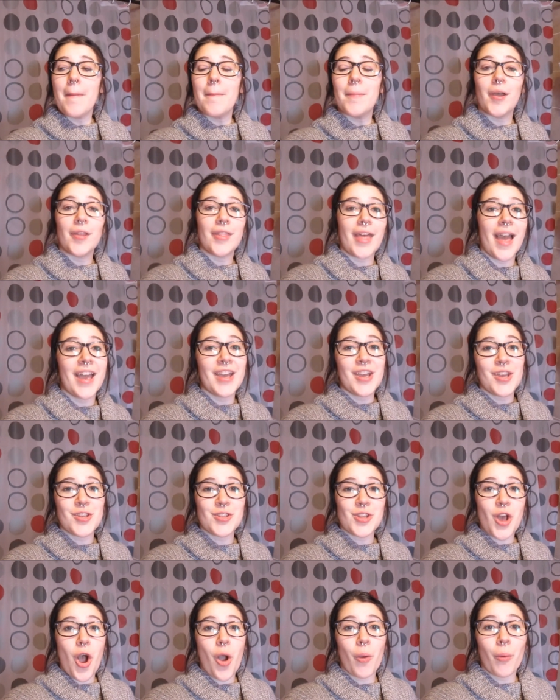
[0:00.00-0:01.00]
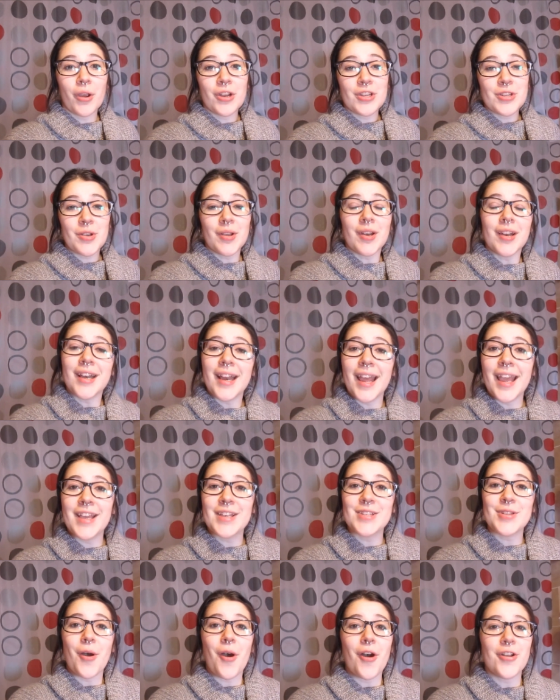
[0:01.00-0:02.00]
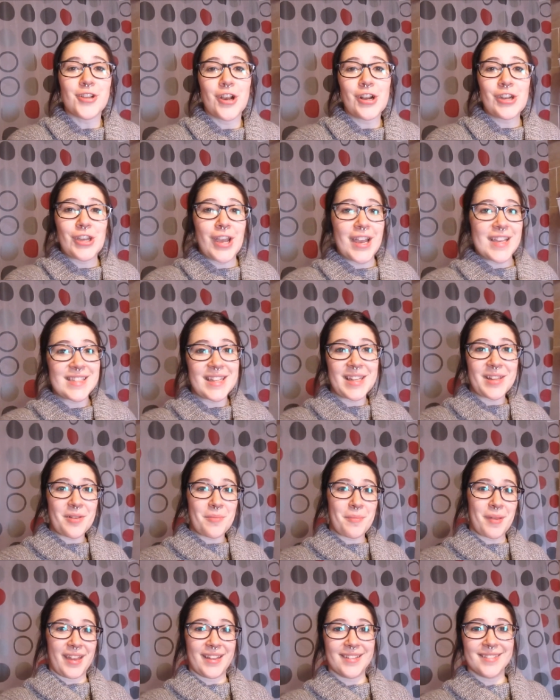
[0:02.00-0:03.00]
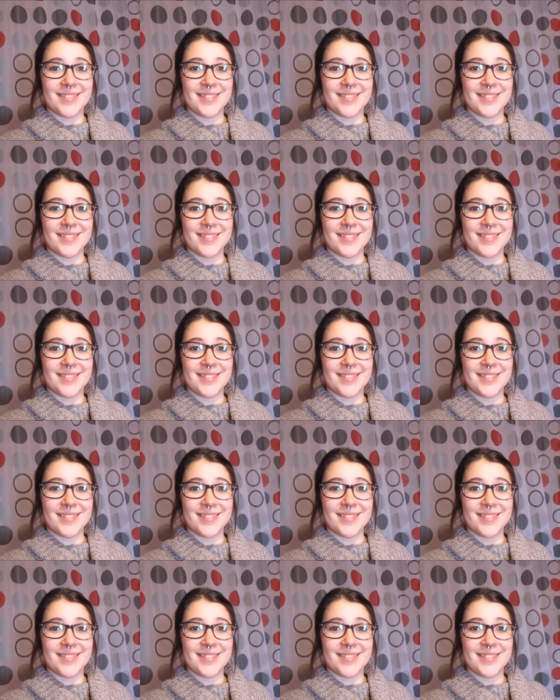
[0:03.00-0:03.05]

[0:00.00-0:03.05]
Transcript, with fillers: But that is all we're doing today. So I'll talk to you guys in a little bit.